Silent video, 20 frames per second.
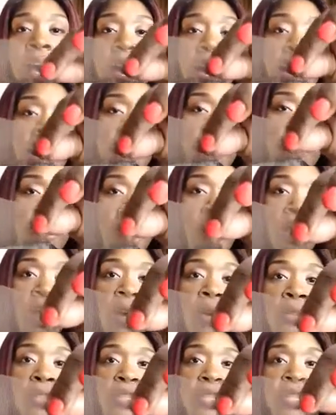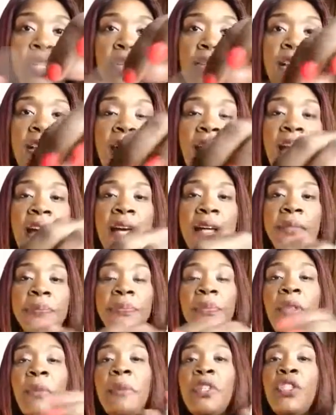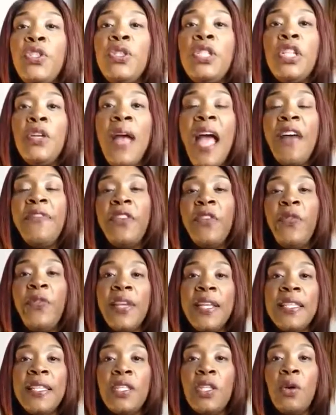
of the closure, but you still have to fix it.